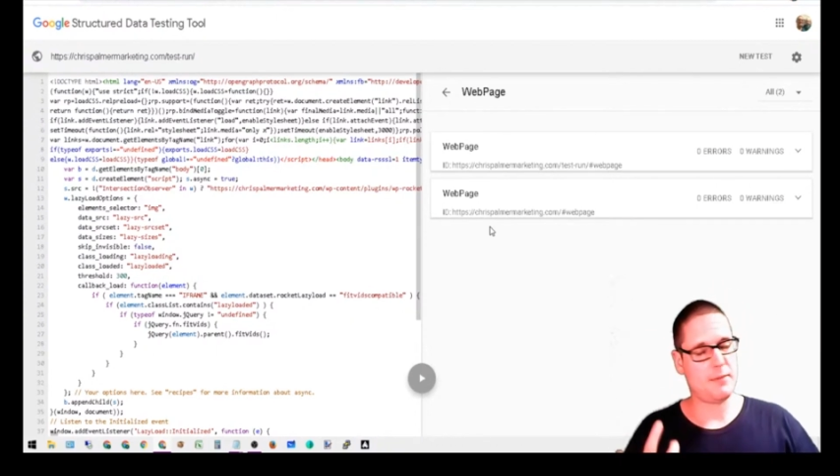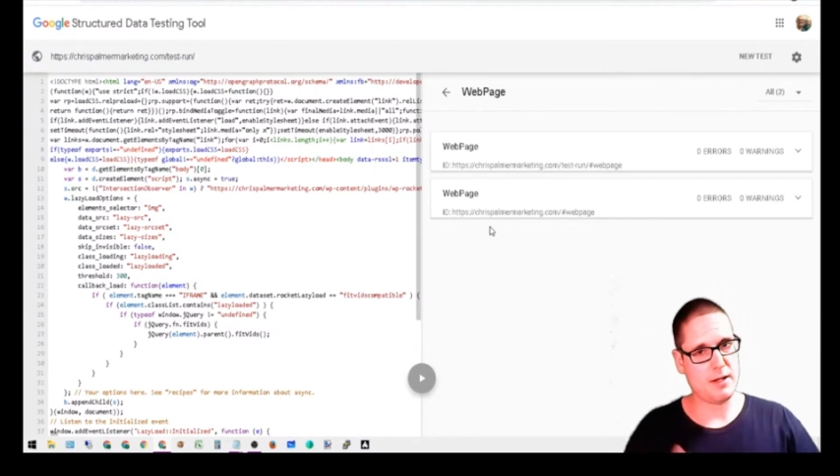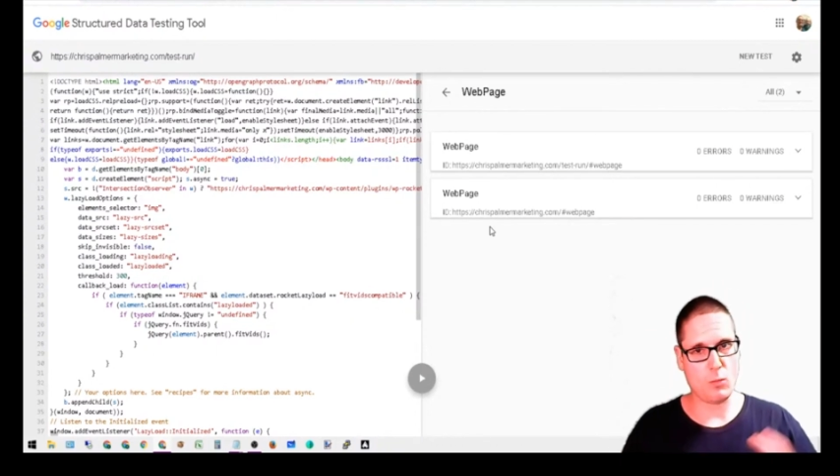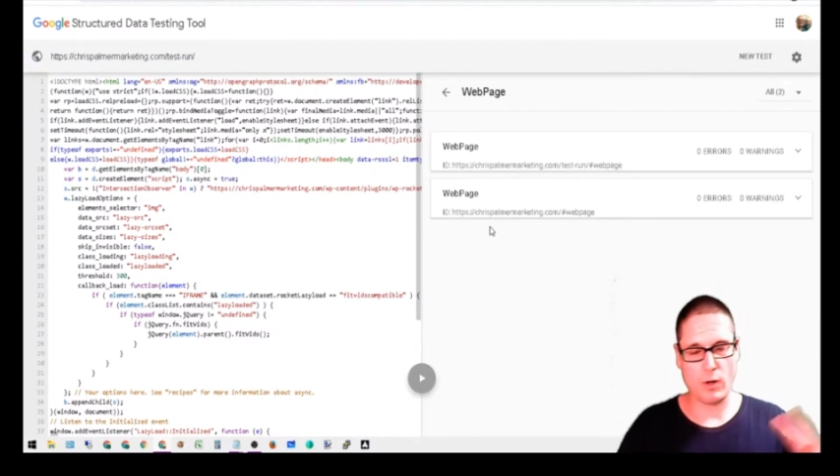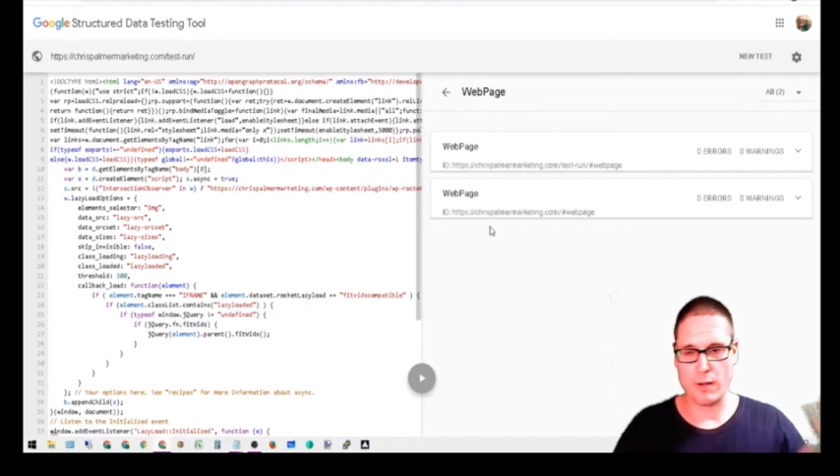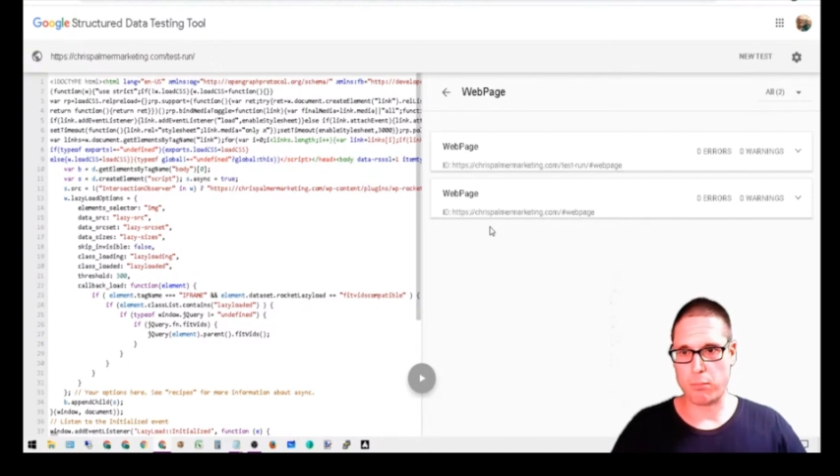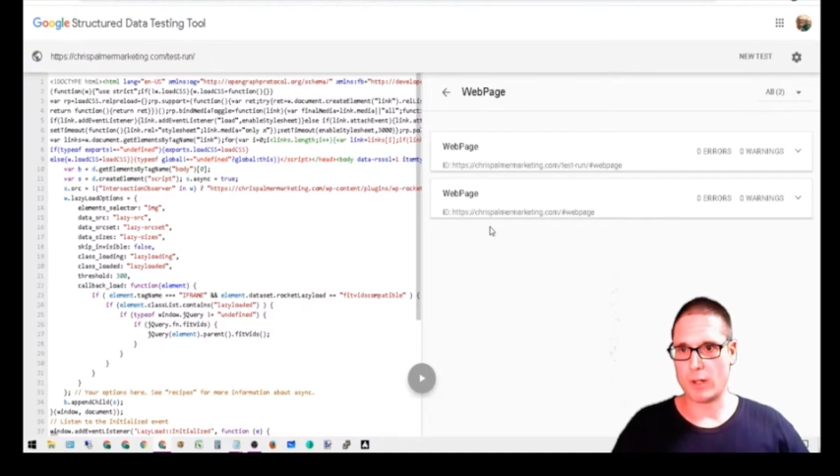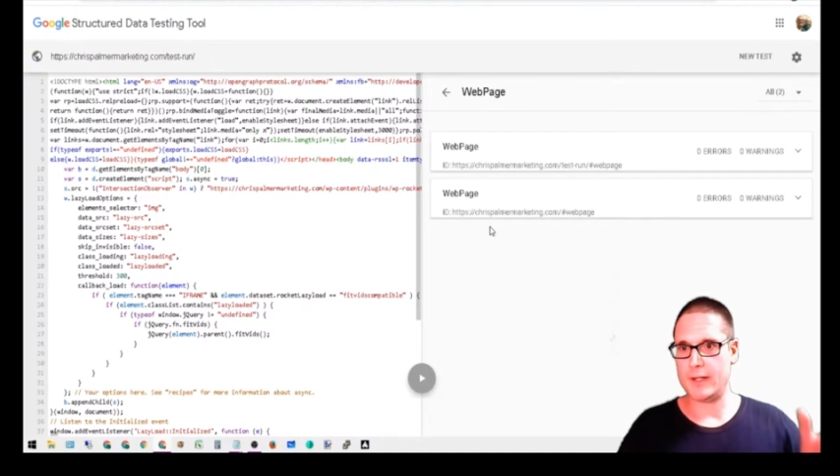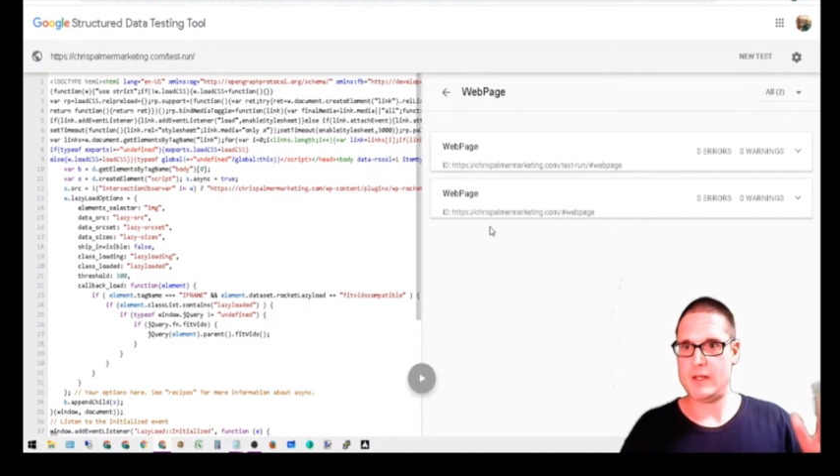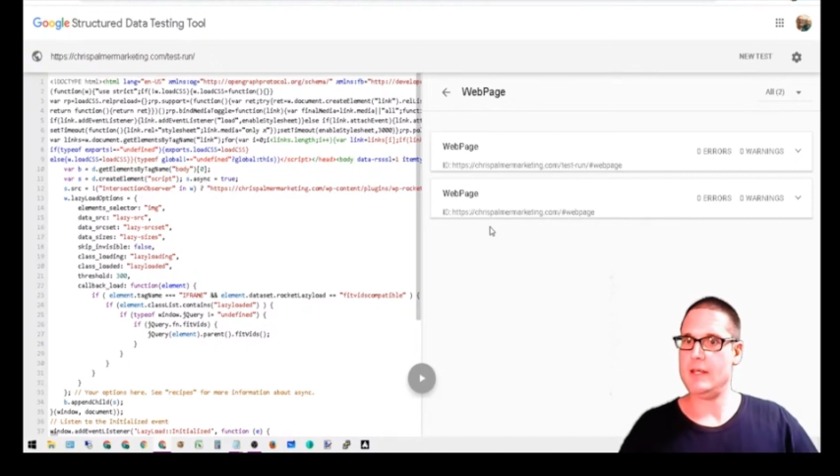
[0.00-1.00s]
I didn't want to
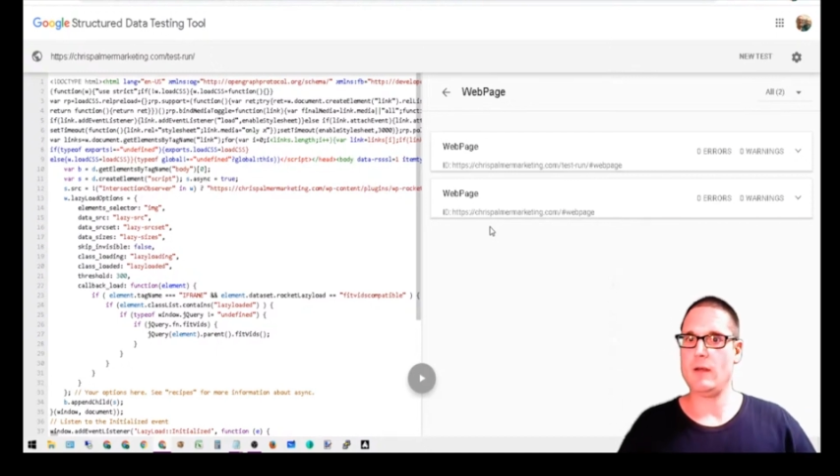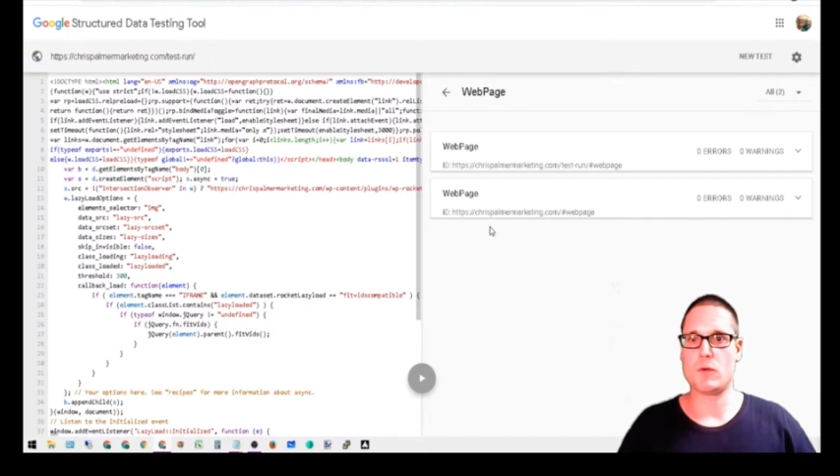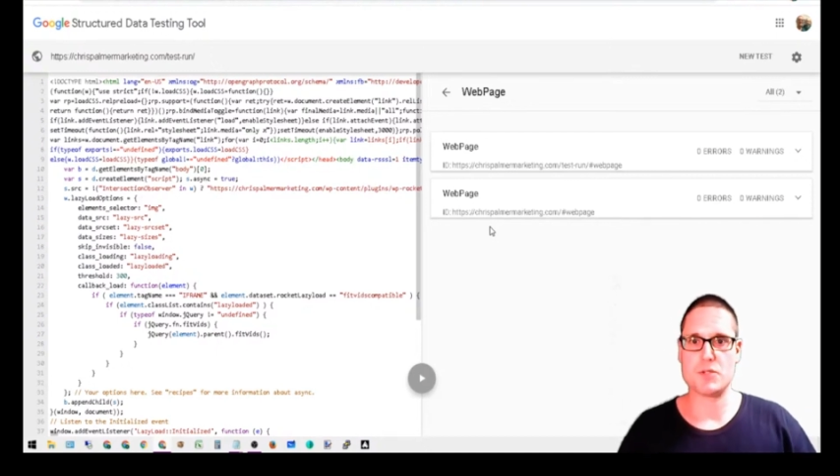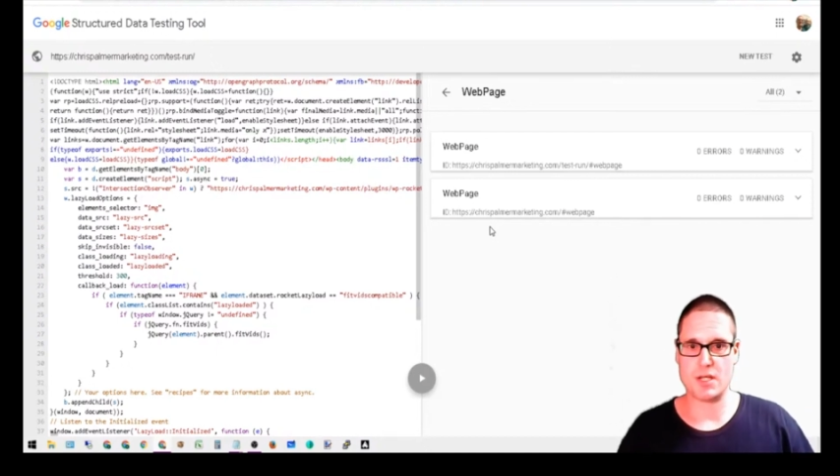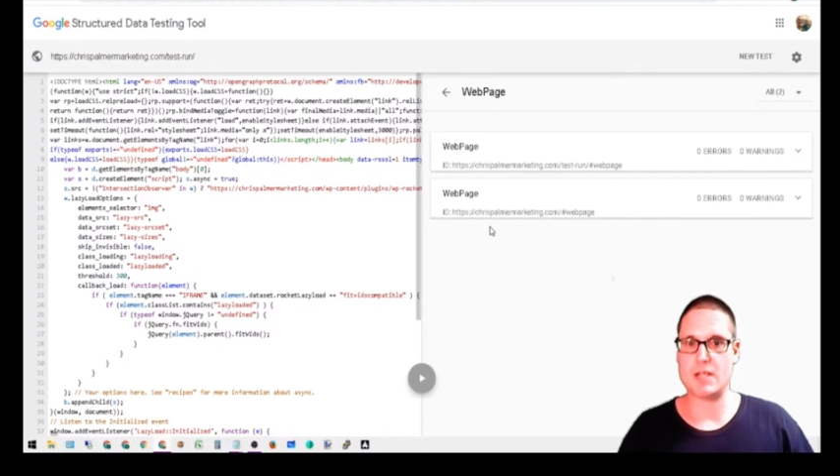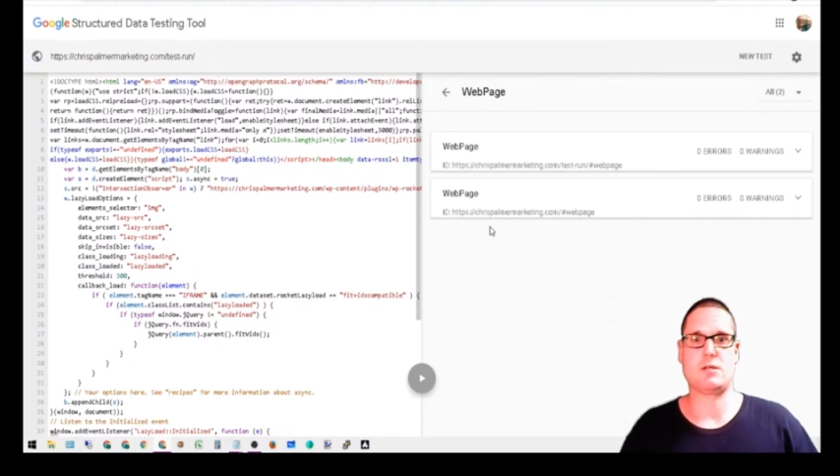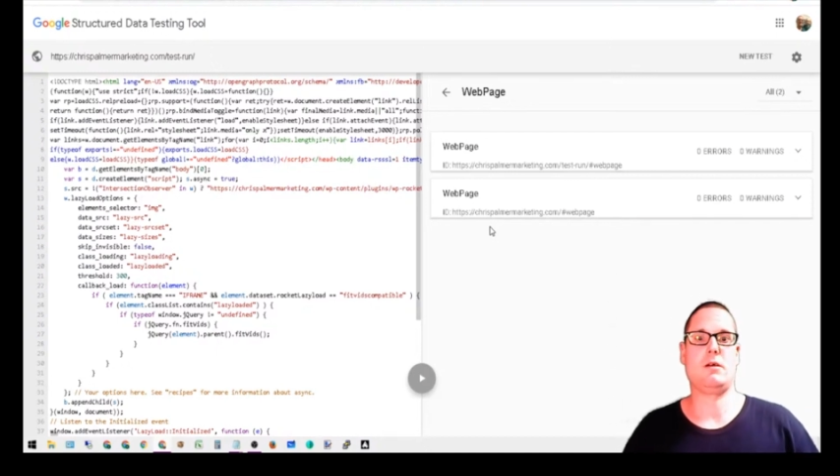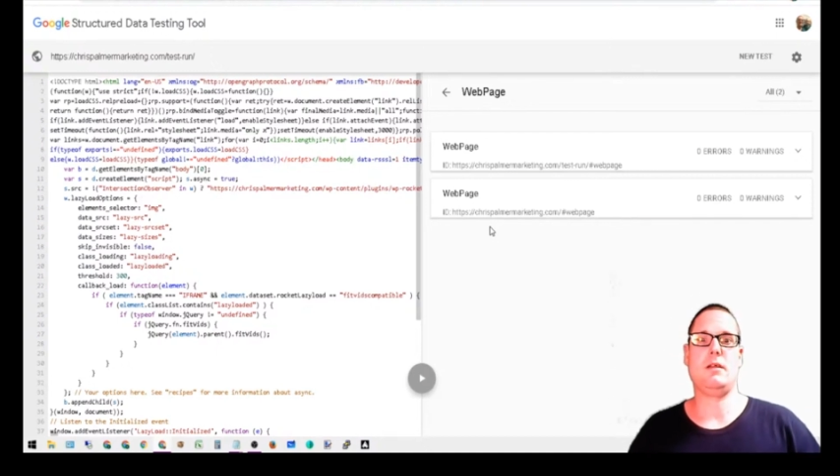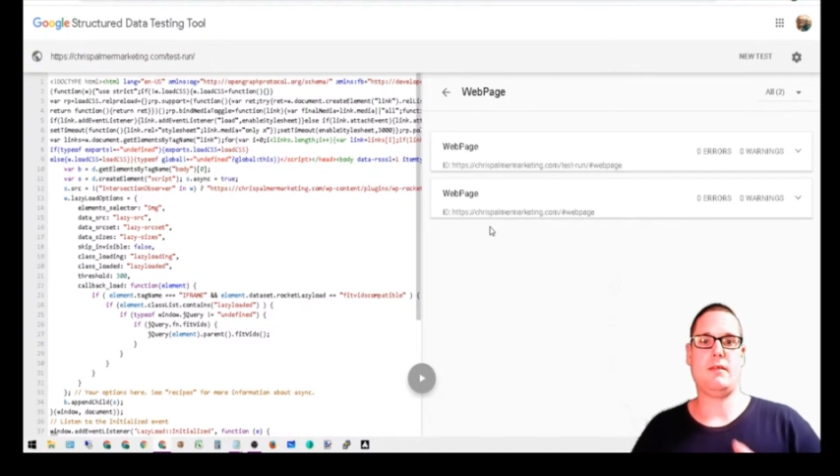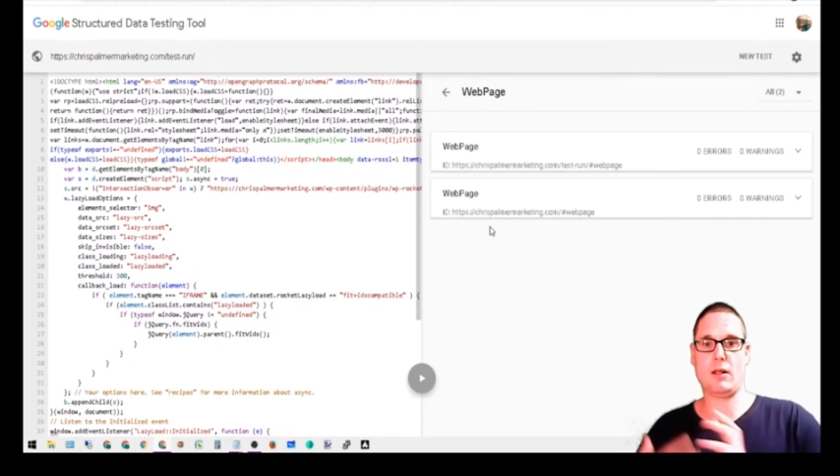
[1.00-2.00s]
bring in any other sites or
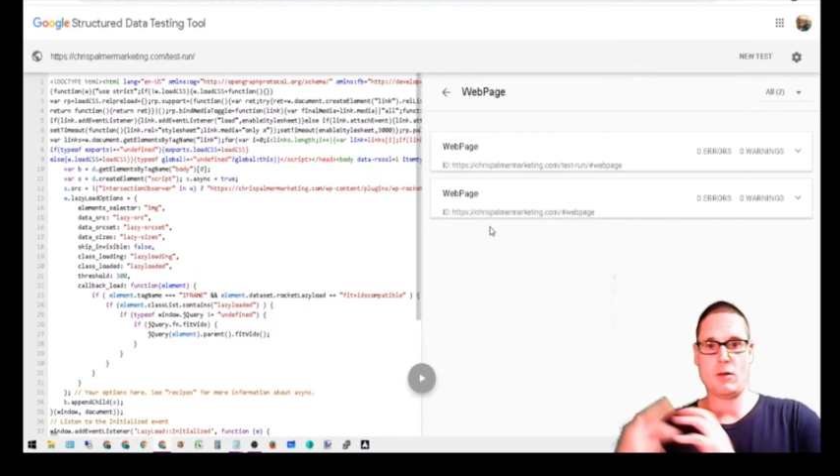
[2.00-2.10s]
anything.